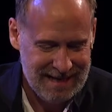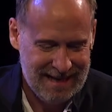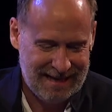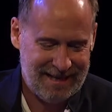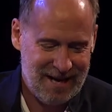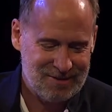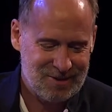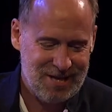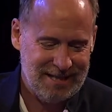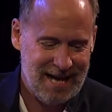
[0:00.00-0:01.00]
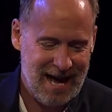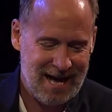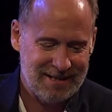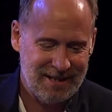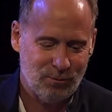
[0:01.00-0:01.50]
In an unsteady
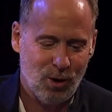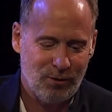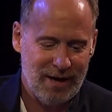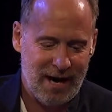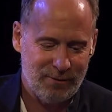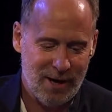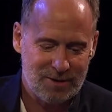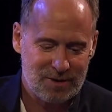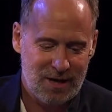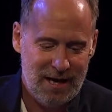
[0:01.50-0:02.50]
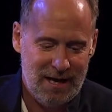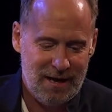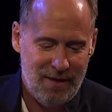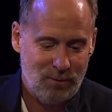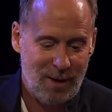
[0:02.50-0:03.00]
hand, he wrote the address,
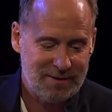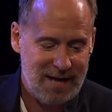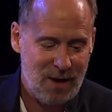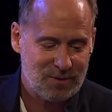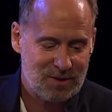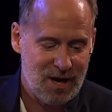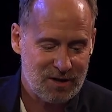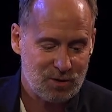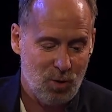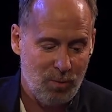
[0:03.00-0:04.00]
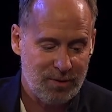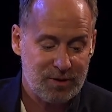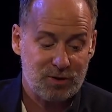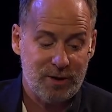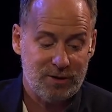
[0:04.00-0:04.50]
then went downstairs to open the
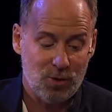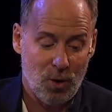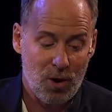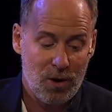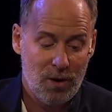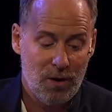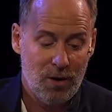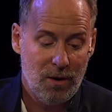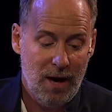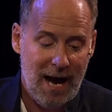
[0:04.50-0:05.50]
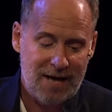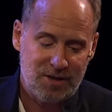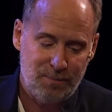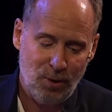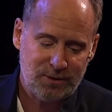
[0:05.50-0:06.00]
street door. As he
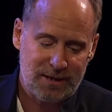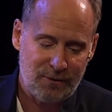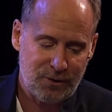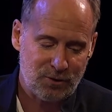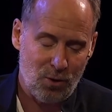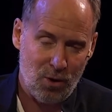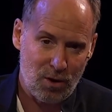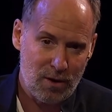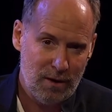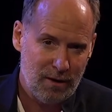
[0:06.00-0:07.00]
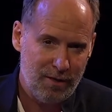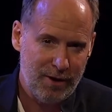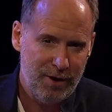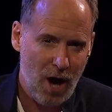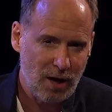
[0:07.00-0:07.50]
bolted out the door, the
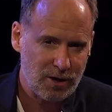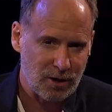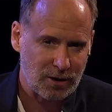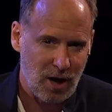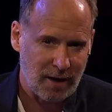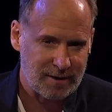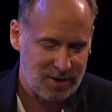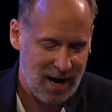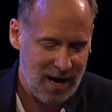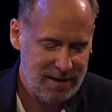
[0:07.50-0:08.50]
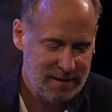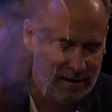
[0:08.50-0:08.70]
knocker caught his eye.